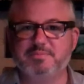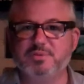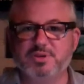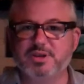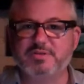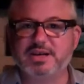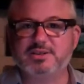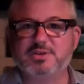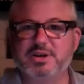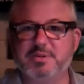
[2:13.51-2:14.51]
nuclear
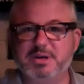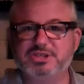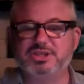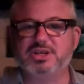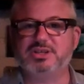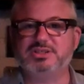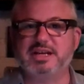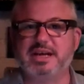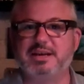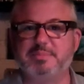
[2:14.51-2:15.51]
regulatory commissioners
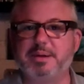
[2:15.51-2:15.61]
and